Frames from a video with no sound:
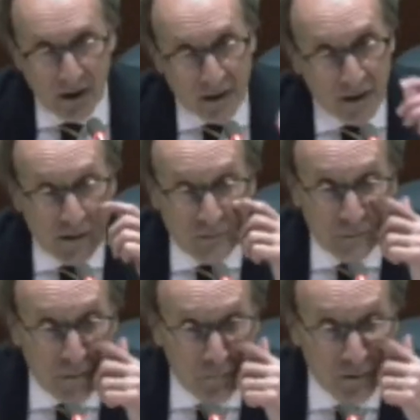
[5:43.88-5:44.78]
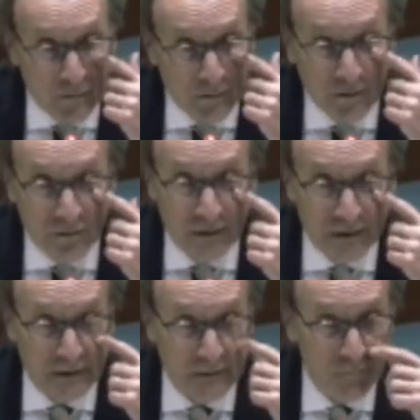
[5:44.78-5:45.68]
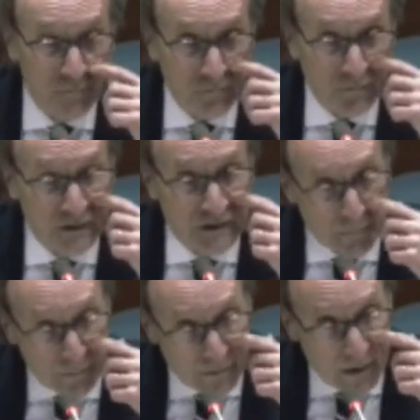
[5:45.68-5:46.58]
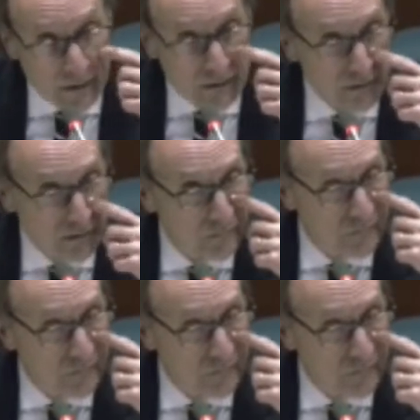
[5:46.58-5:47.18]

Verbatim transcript: and I remember thinking sympathetically